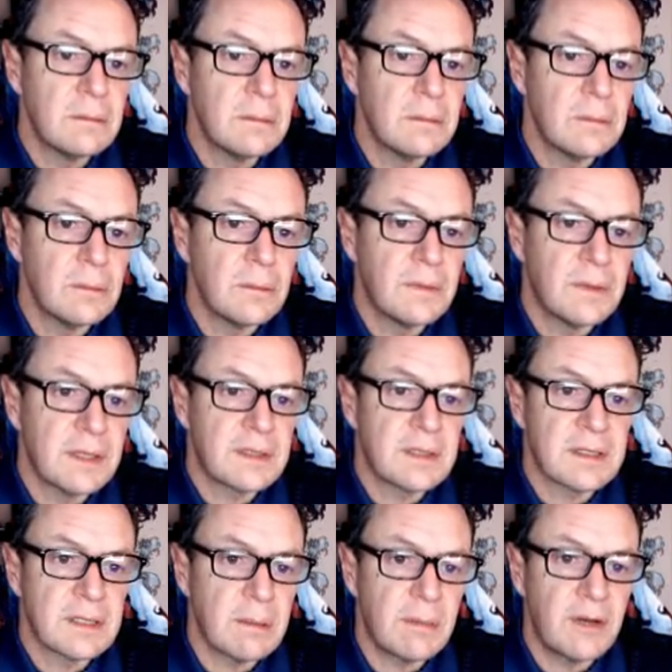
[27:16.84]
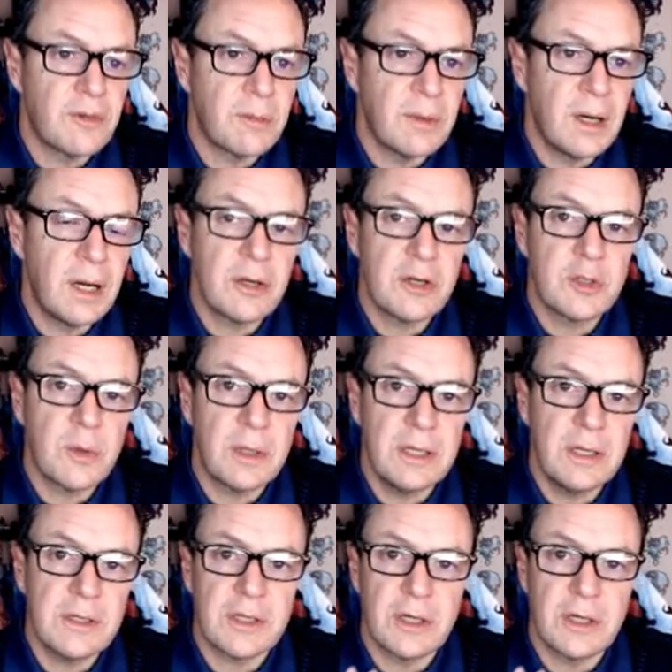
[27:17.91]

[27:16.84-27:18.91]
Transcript: this is somebody from 120 years ago